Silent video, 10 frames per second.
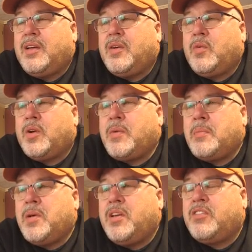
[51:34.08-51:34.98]
what am I
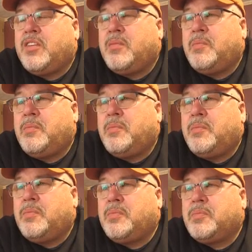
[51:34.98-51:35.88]
missing?
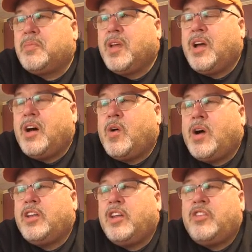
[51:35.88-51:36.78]
Oh,
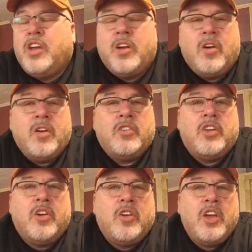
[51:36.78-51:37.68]
I did
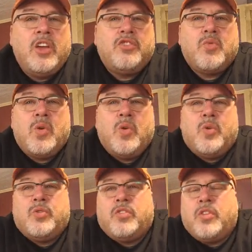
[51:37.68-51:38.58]
dinner yeast
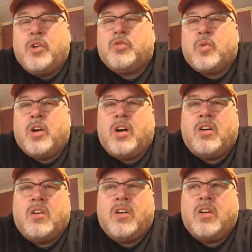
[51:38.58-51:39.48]
rolls. Those were not
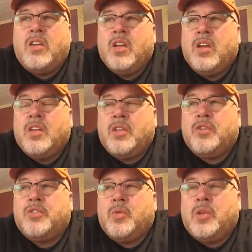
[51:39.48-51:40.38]
hard.
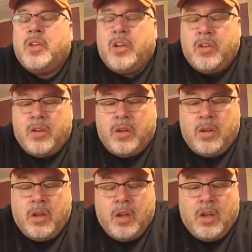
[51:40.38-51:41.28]
Those are really good.
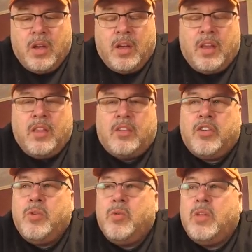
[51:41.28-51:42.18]
The
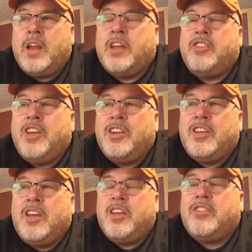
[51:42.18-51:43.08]
two that I
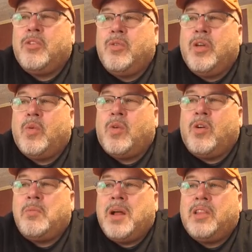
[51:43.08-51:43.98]
didn't get to that were
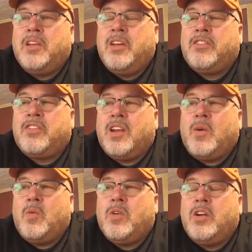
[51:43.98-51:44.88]
on my list that I
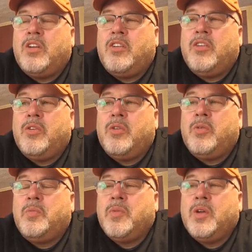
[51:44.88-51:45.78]
wanted to
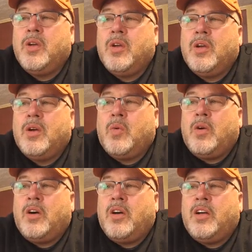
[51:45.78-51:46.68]
do
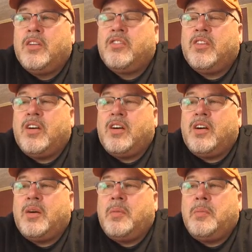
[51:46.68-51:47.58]
was I